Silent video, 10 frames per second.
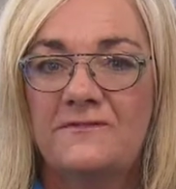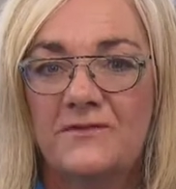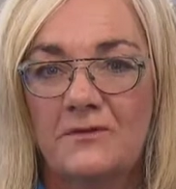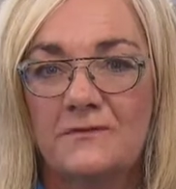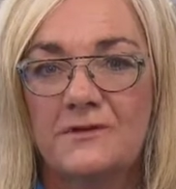
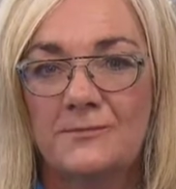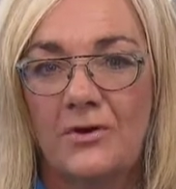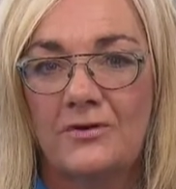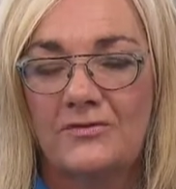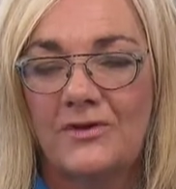Fuels
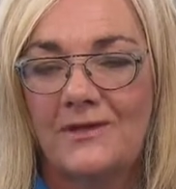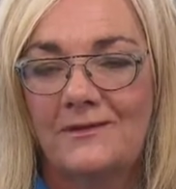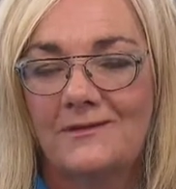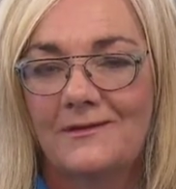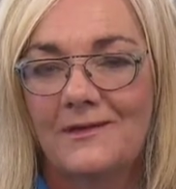Laboratory.
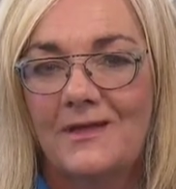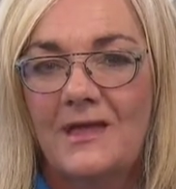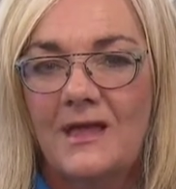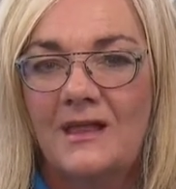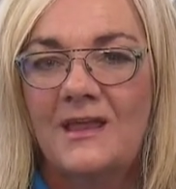
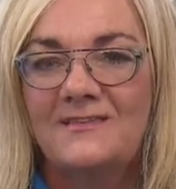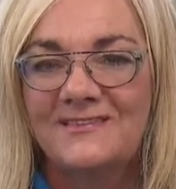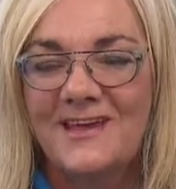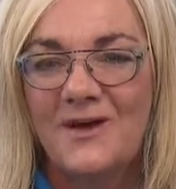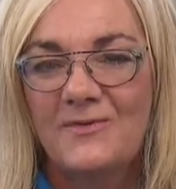Let's
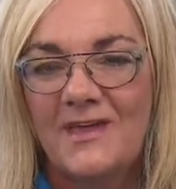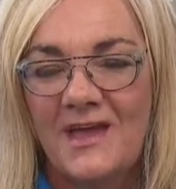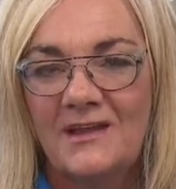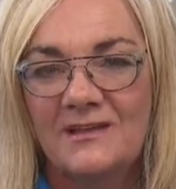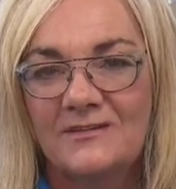start with the
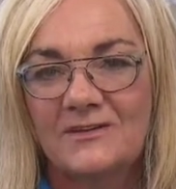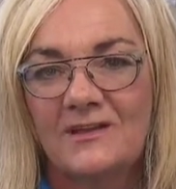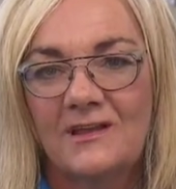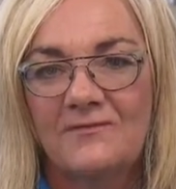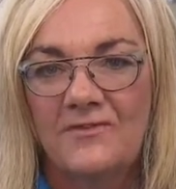
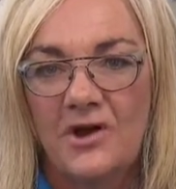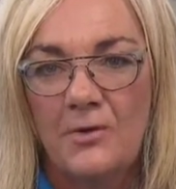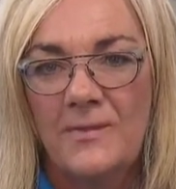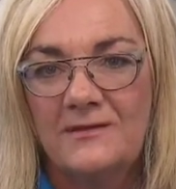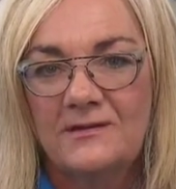Analytical
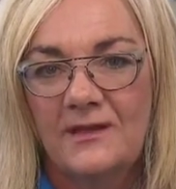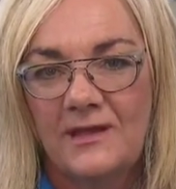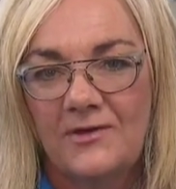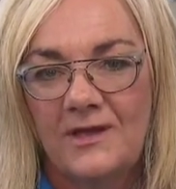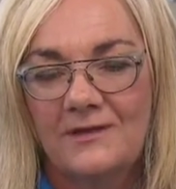Environmental
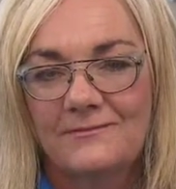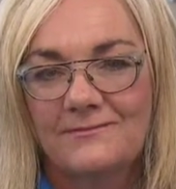area.